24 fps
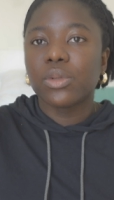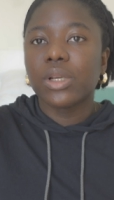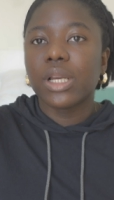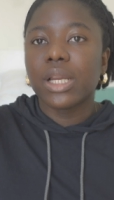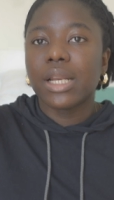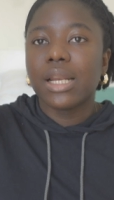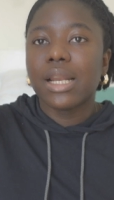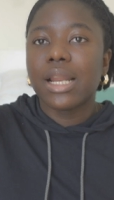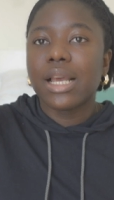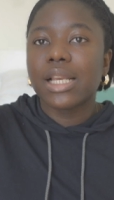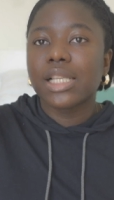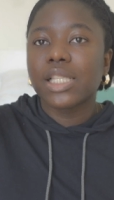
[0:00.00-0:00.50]

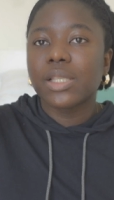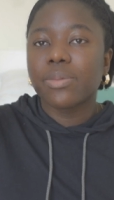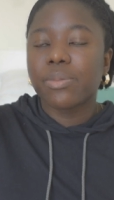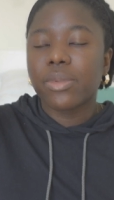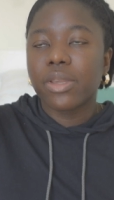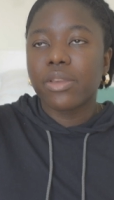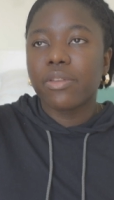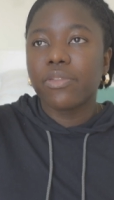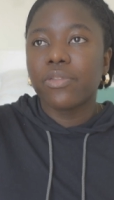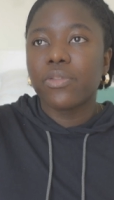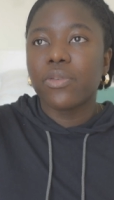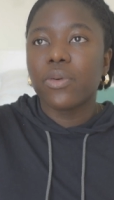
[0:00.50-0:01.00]
can last
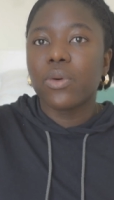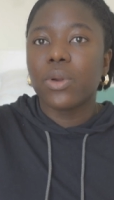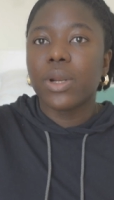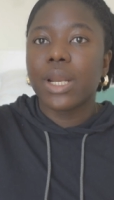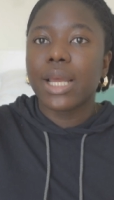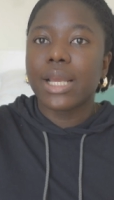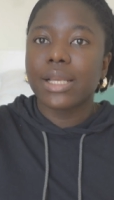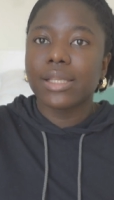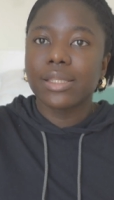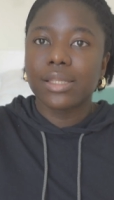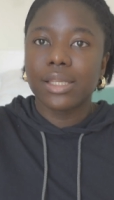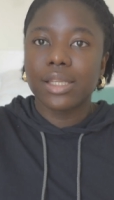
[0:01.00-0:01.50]
me for
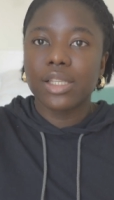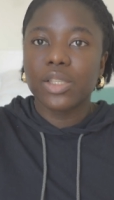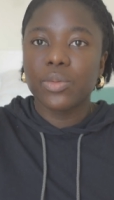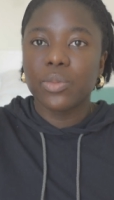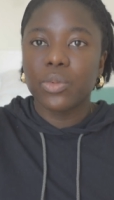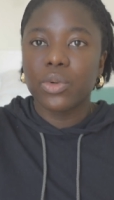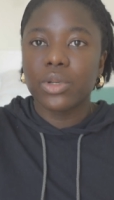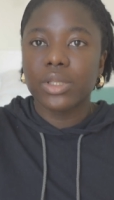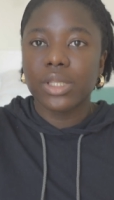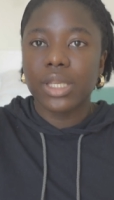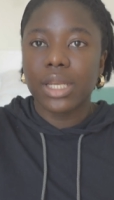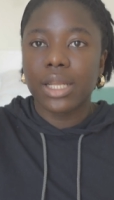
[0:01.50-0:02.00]
like 6
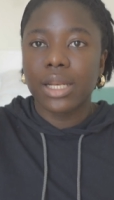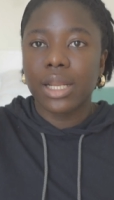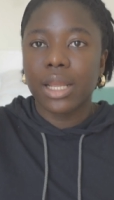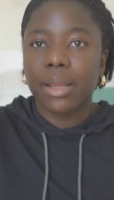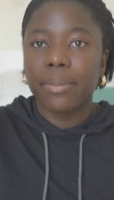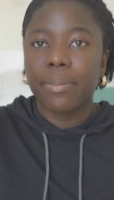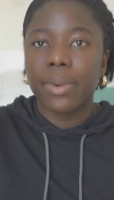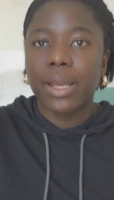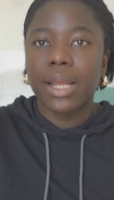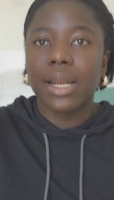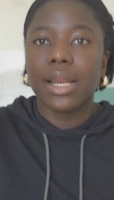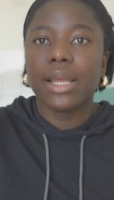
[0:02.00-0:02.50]
months, and I
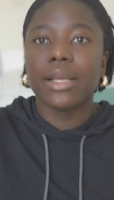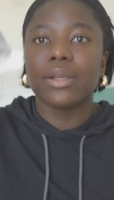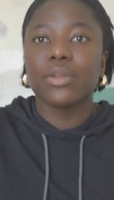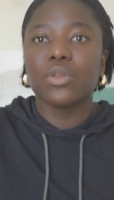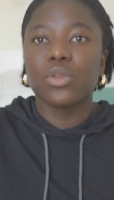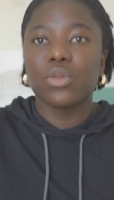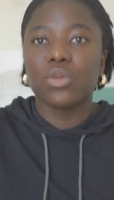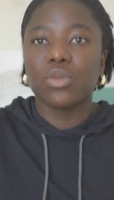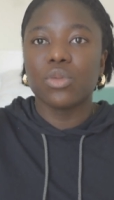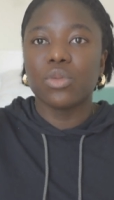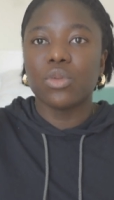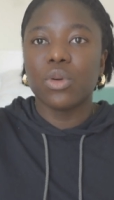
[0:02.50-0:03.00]
buy like
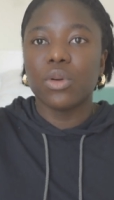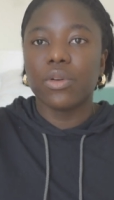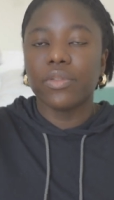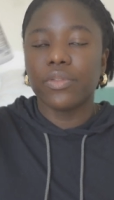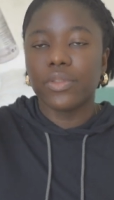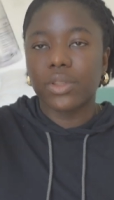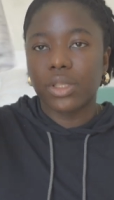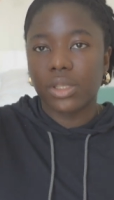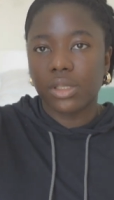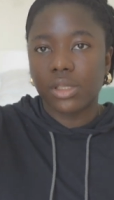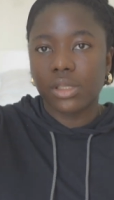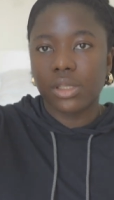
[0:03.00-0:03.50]
2
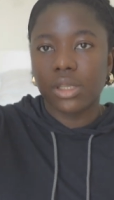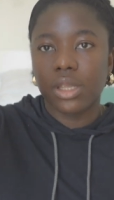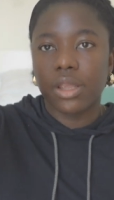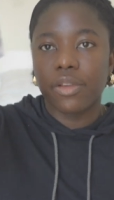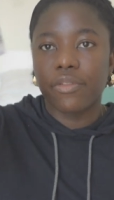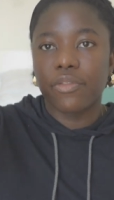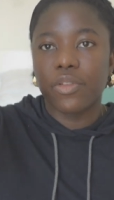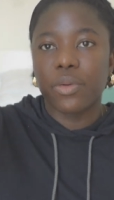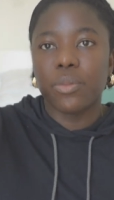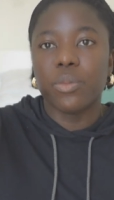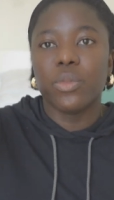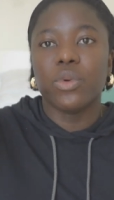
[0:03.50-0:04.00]
of those
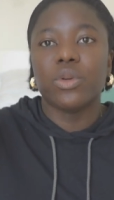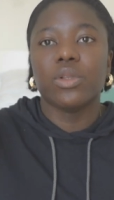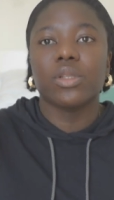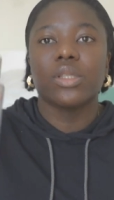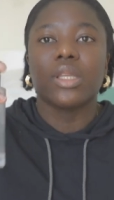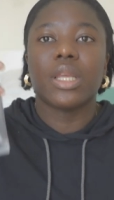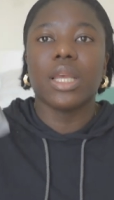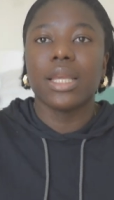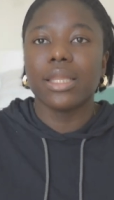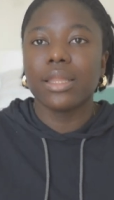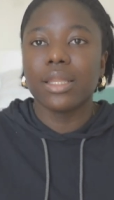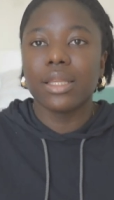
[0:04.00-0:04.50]
every
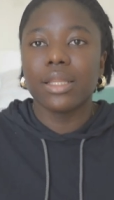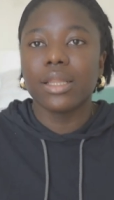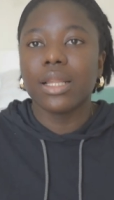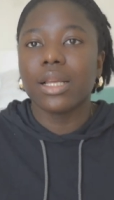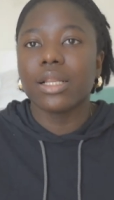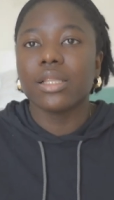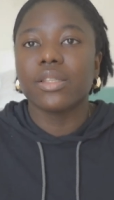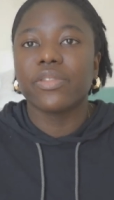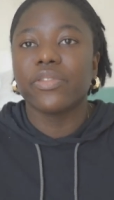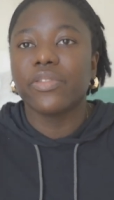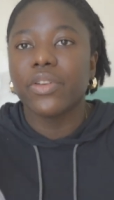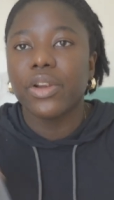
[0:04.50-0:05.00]
month. I think
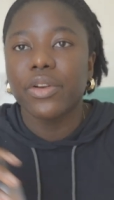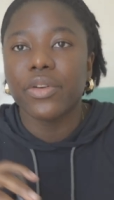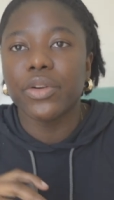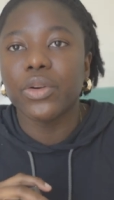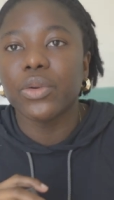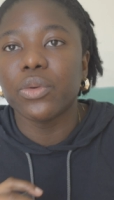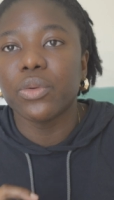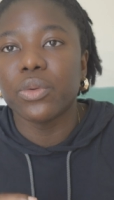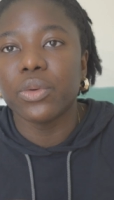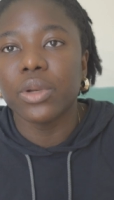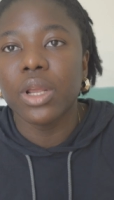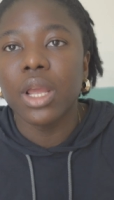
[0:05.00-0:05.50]
that's very
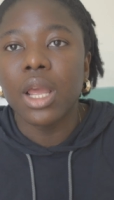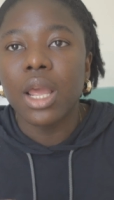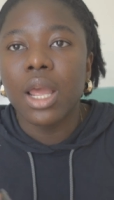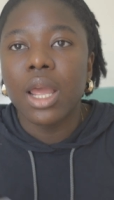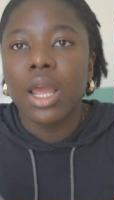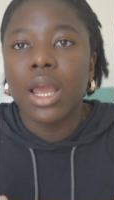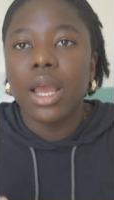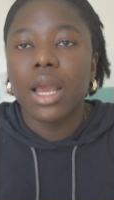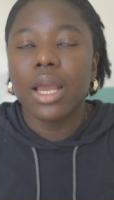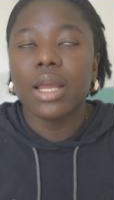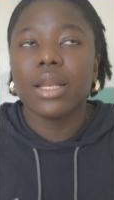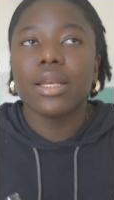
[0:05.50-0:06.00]
good,
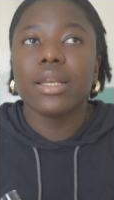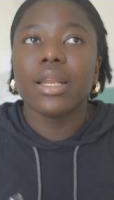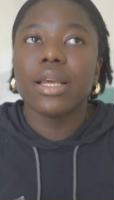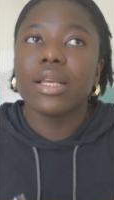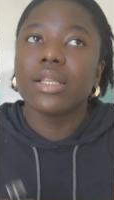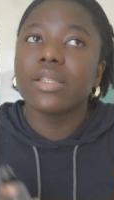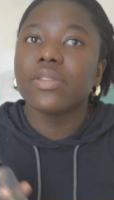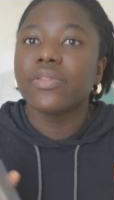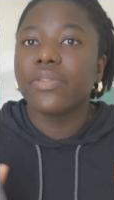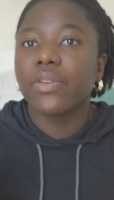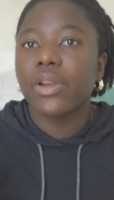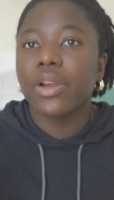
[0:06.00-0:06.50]
and
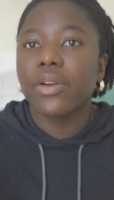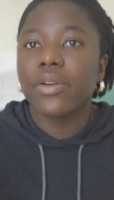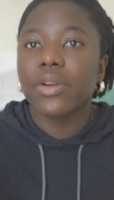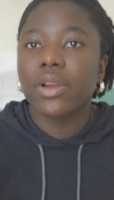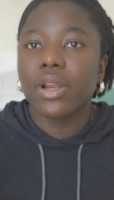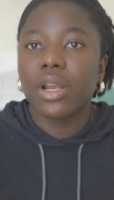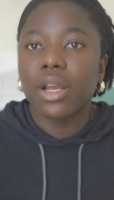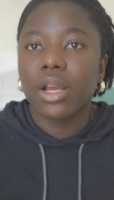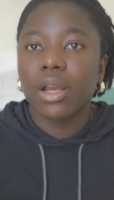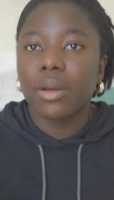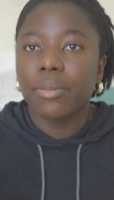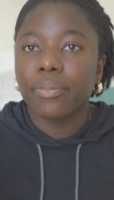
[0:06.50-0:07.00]
that's very
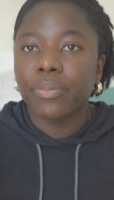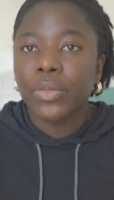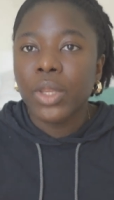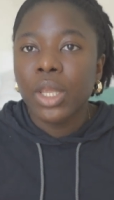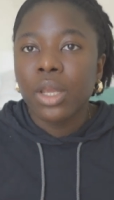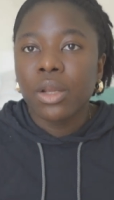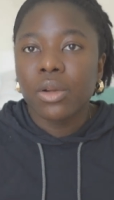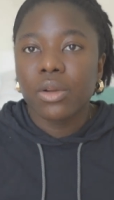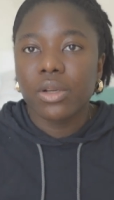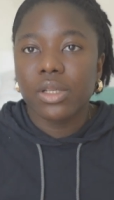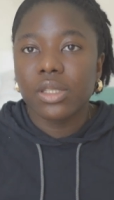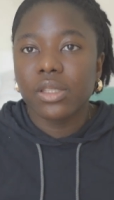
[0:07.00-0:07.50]

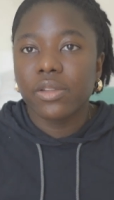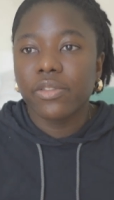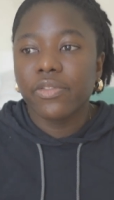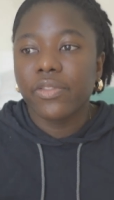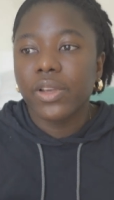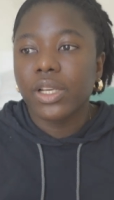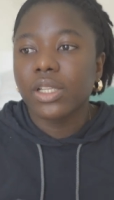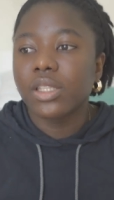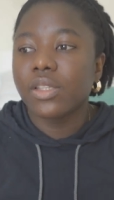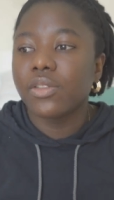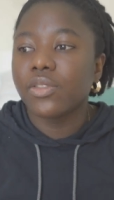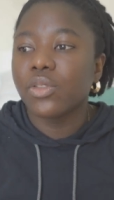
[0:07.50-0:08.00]
cost
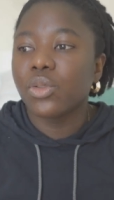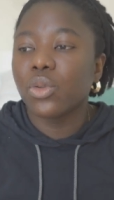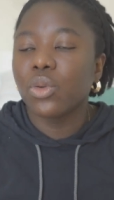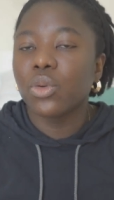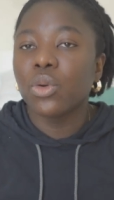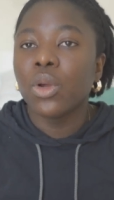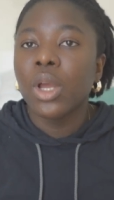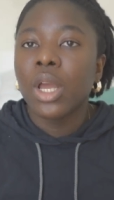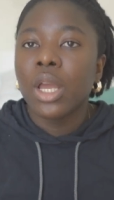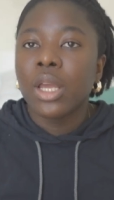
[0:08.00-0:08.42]
effective. So